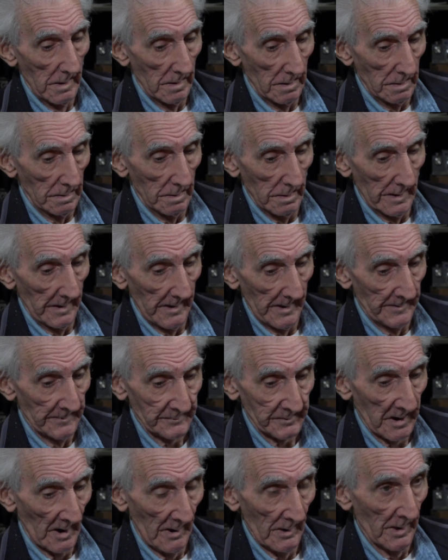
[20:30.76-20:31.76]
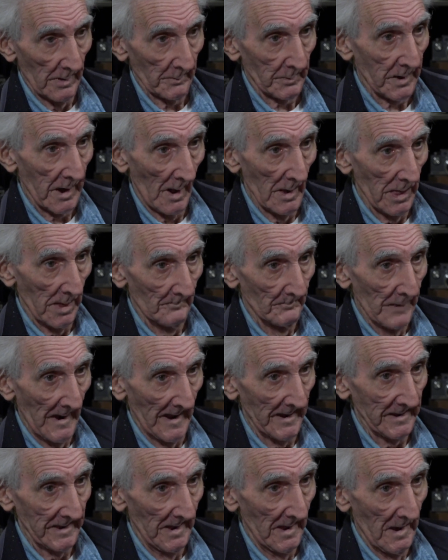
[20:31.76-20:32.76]
and called it
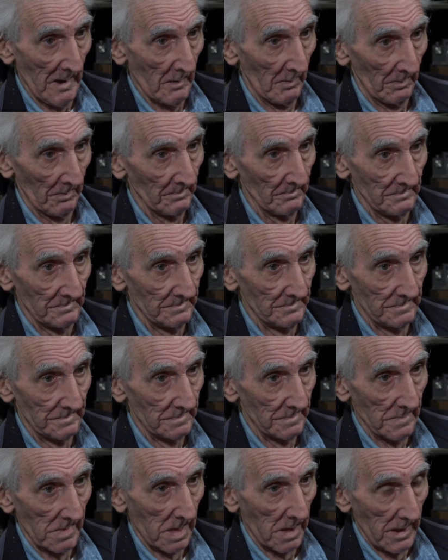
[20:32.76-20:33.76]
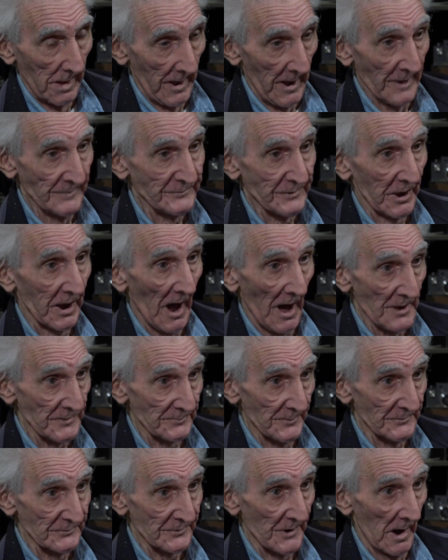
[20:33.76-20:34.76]
"Bring It On." It's a
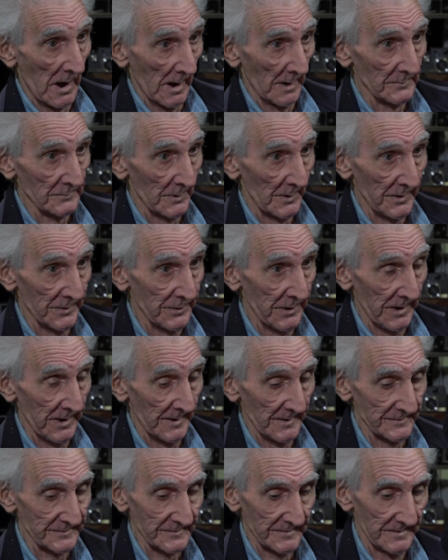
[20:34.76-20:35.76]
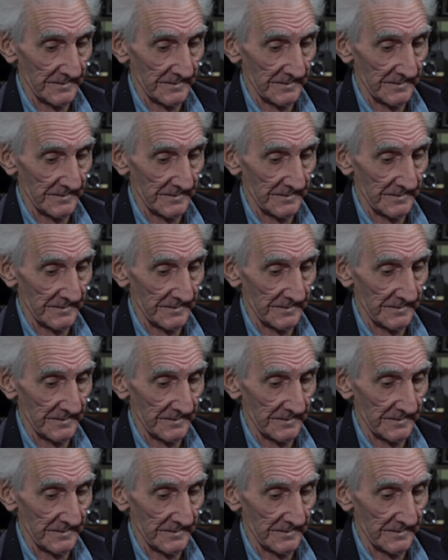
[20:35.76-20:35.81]
gospel song, what it is.